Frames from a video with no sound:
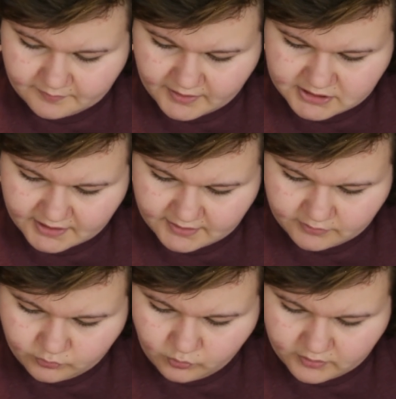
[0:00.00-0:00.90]
My shade is
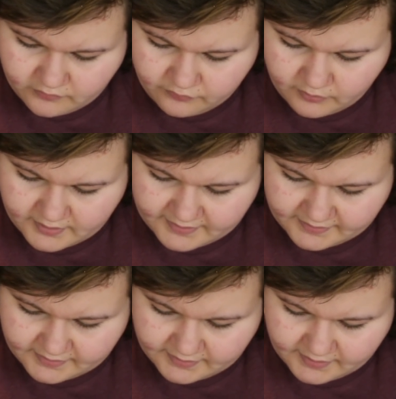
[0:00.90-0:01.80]

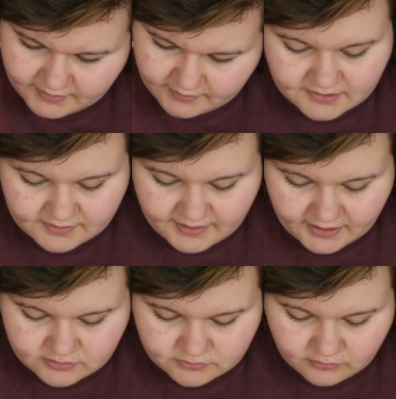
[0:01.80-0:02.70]
140C. It is
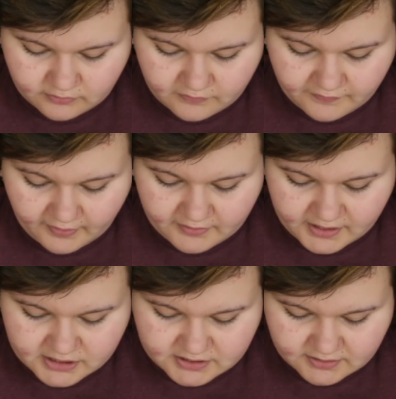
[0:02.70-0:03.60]
natural
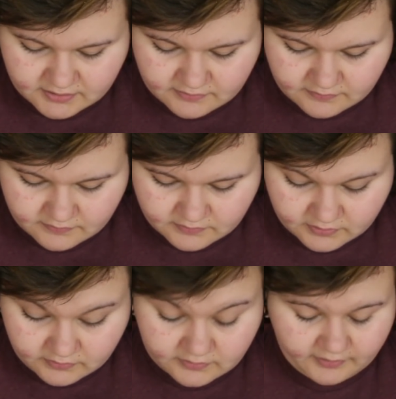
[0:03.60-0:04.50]
foundation.
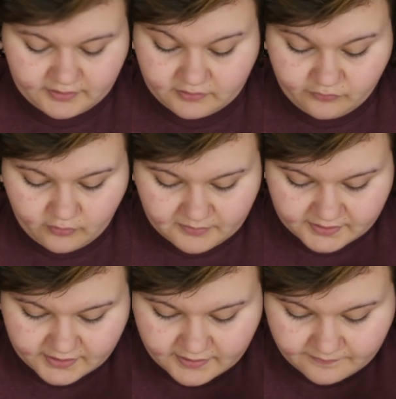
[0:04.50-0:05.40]
Sorry, the
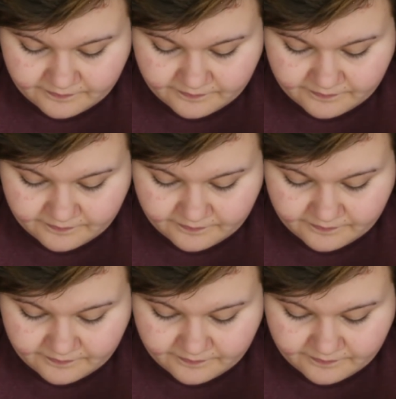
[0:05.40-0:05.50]
formula